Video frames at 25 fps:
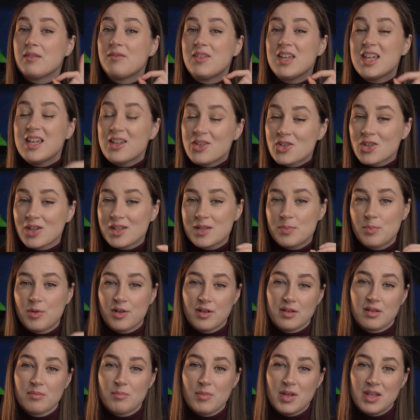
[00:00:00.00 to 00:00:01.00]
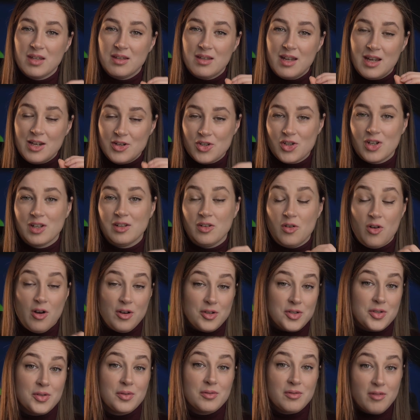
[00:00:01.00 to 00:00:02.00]
Each experimentation
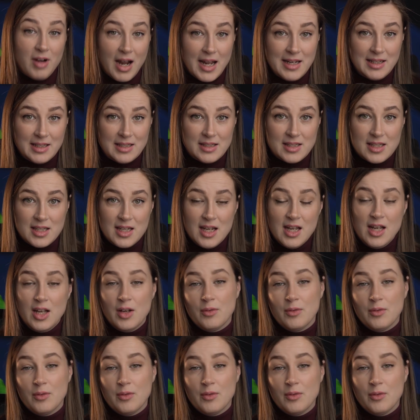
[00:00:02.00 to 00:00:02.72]
costs you credits,